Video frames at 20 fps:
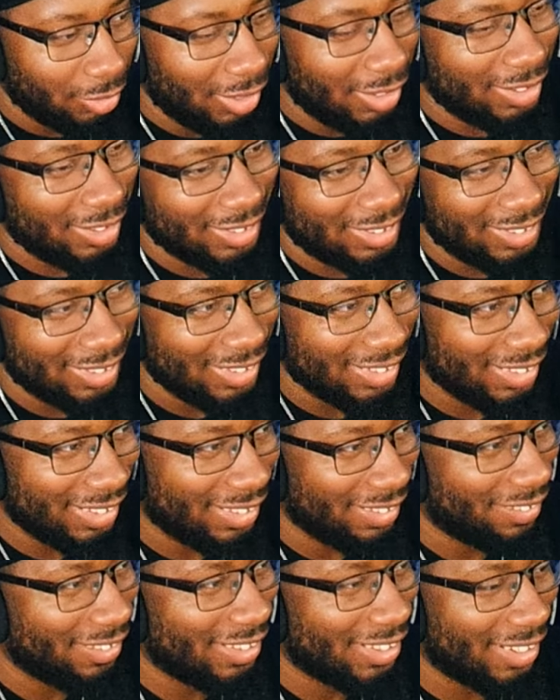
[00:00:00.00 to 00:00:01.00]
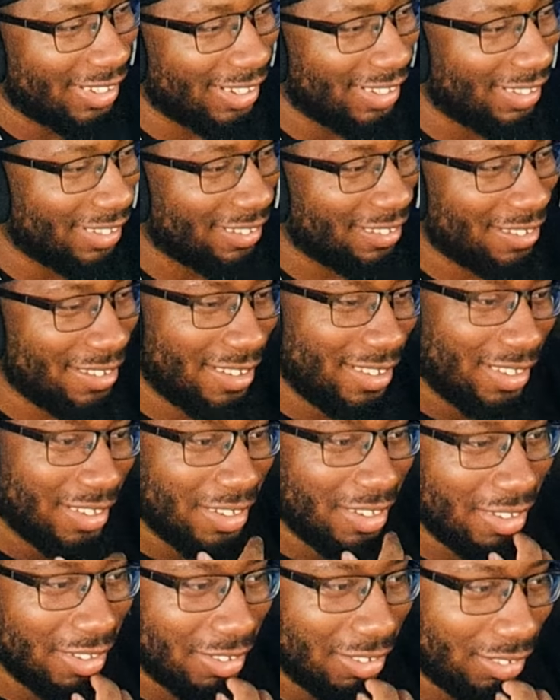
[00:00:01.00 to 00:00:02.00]
what the heck?
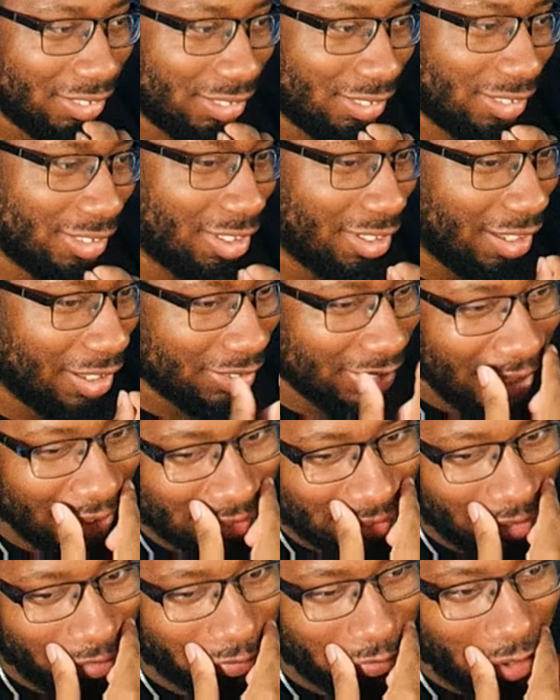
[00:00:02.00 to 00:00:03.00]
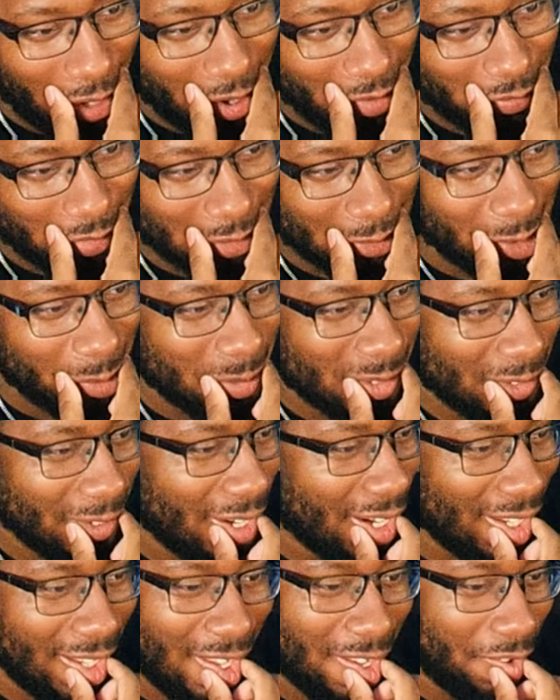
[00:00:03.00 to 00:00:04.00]
No, was actually a fire
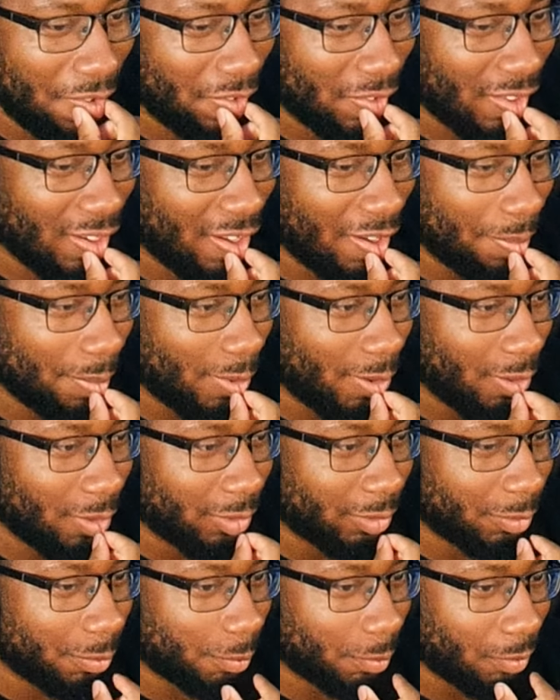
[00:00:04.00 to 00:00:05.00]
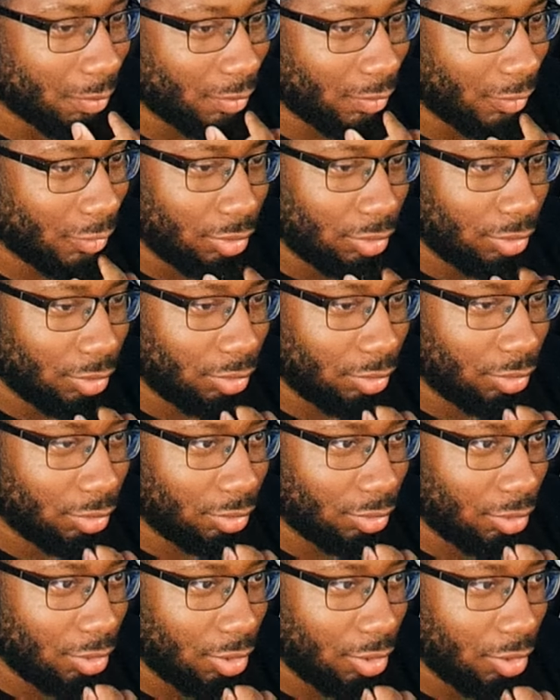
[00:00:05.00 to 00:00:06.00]
episode. I can't even lie, bro.
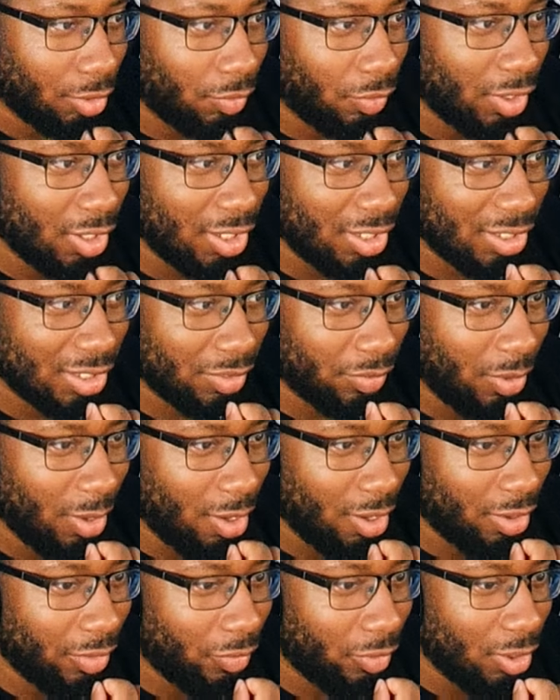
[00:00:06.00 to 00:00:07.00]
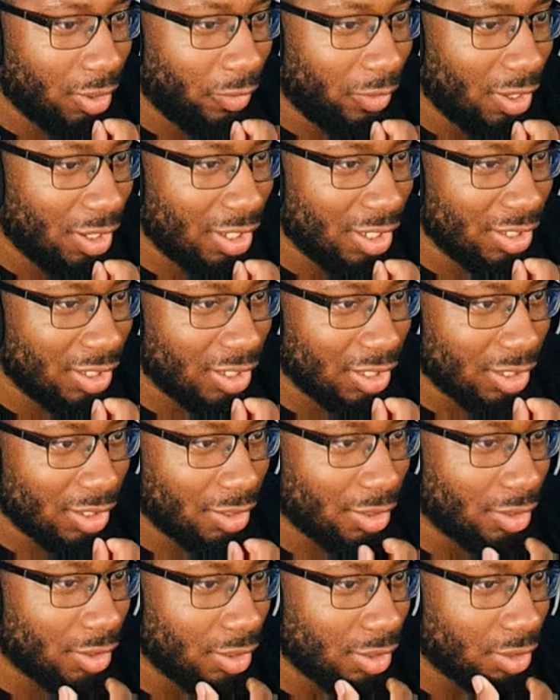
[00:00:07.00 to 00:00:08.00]
What is what? What is
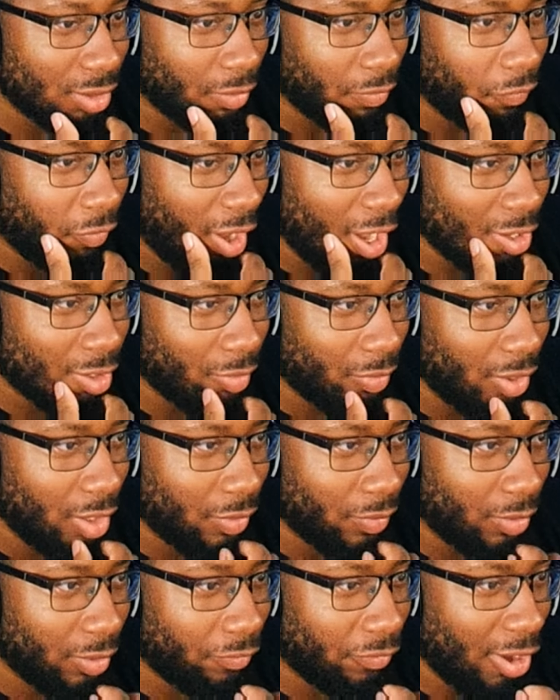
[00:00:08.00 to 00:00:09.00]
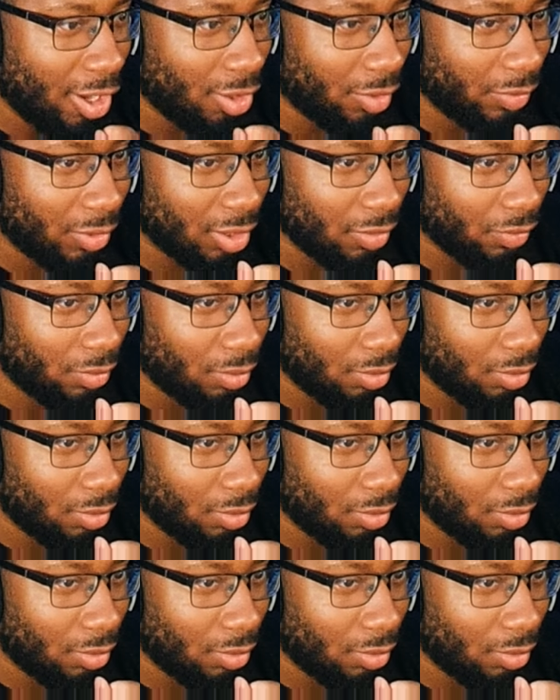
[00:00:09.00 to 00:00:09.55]
this? This is a factory? What factory?